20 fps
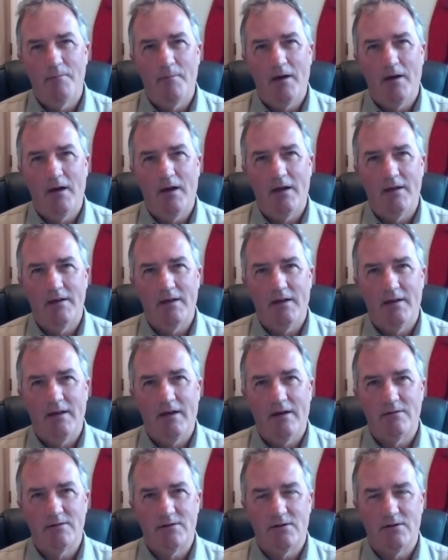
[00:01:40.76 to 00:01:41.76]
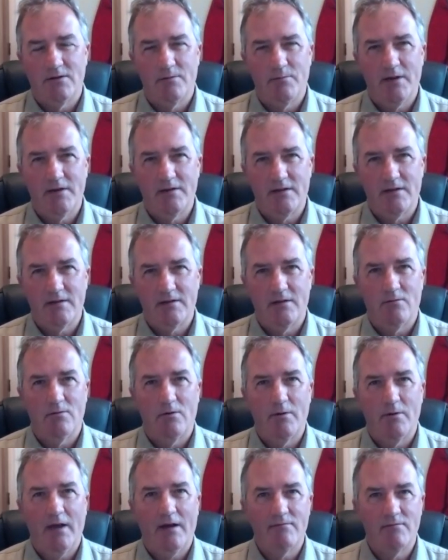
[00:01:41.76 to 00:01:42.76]
And that was on the basis that,
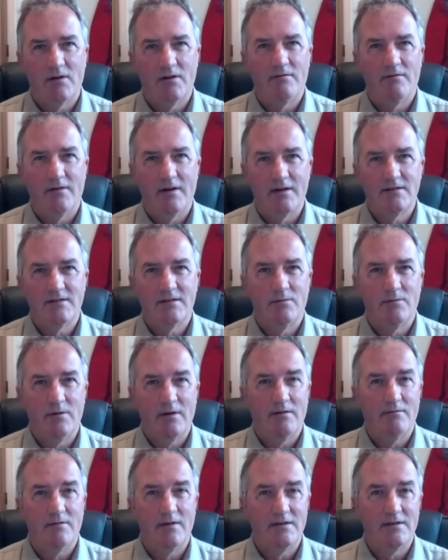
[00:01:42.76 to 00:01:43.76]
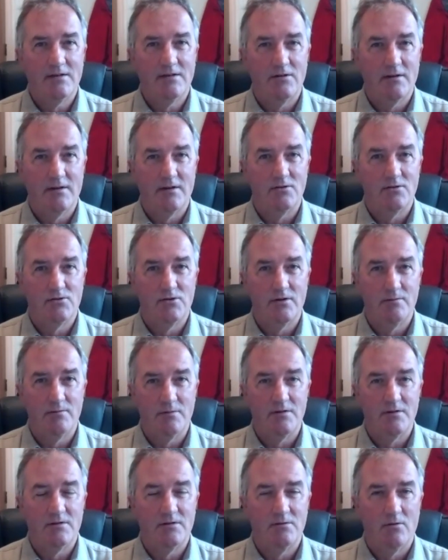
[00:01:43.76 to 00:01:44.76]
well, we haven't got a vaccine. We haven't necessarily got
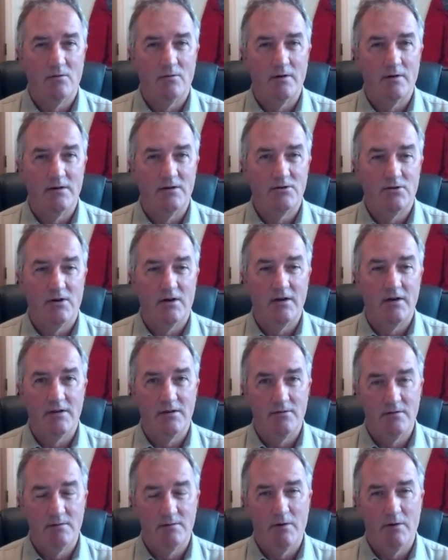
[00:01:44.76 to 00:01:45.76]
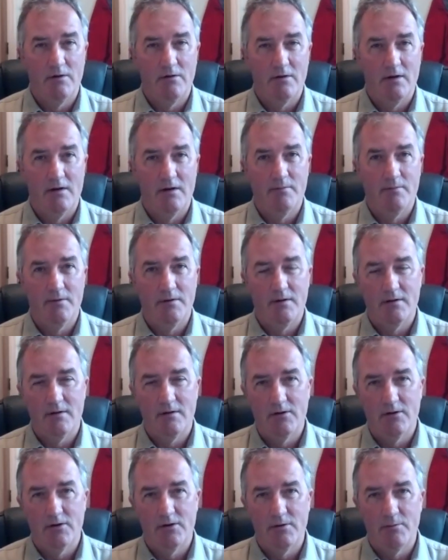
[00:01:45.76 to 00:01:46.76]
treatment. So what we're going to try and do is build up a
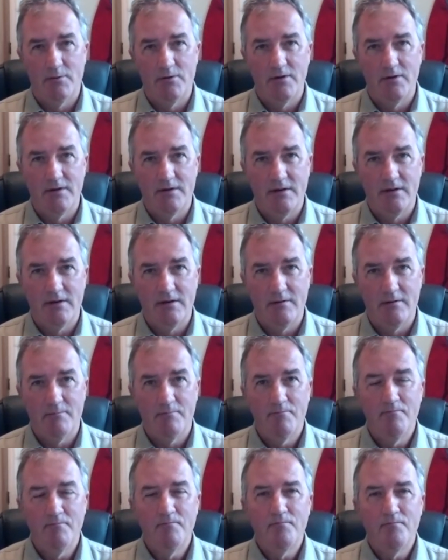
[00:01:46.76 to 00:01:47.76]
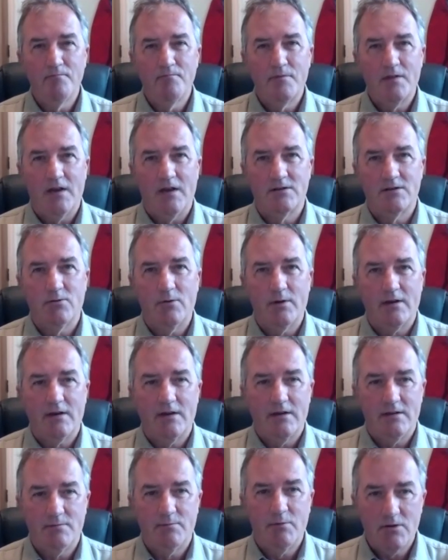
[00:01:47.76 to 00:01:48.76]
herd immunity as
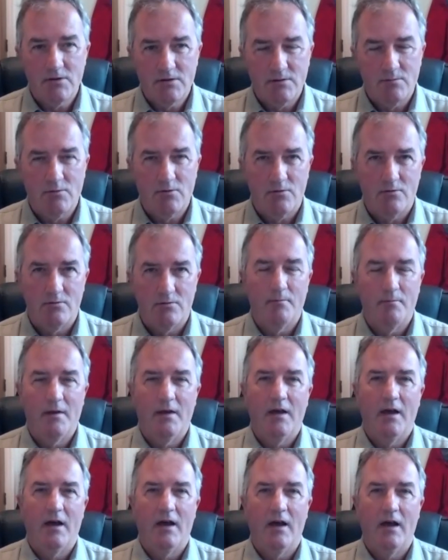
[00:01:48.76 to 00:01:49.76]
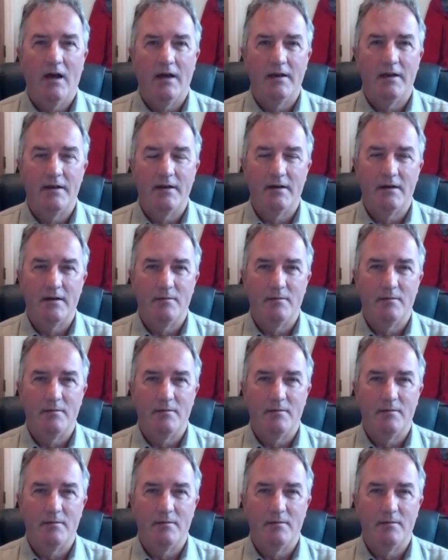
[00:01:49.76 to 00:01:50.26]
quickly as possible. And